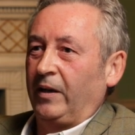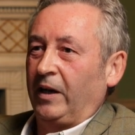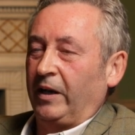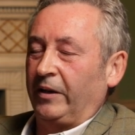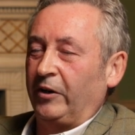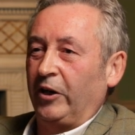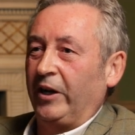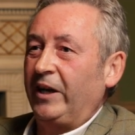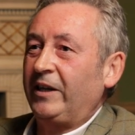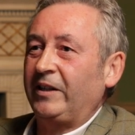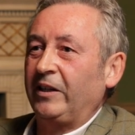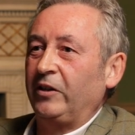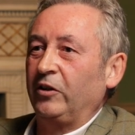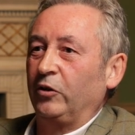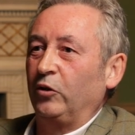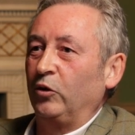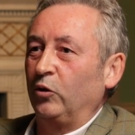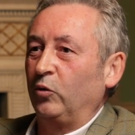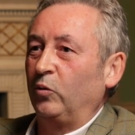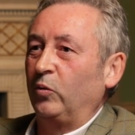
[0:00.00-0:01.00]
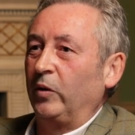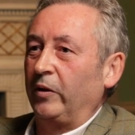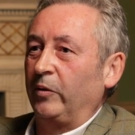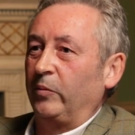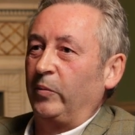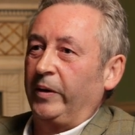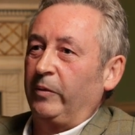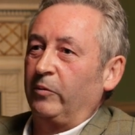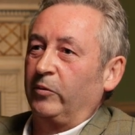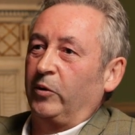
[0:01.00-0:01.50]
Now, I didn't know whether
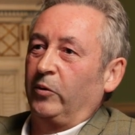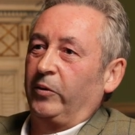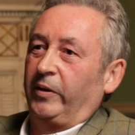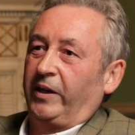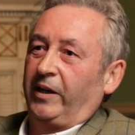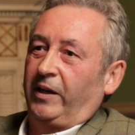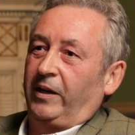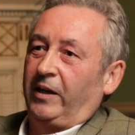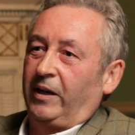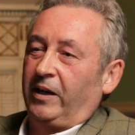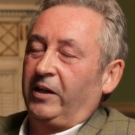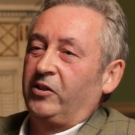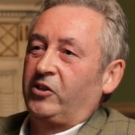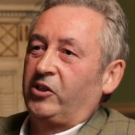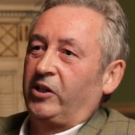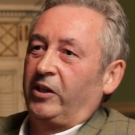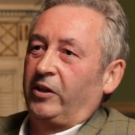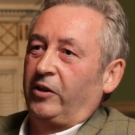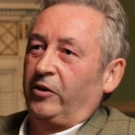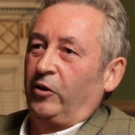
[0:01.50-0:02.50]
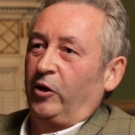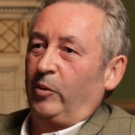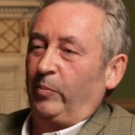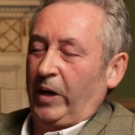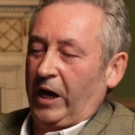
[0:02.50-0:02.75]
we were going to get a handshake or not,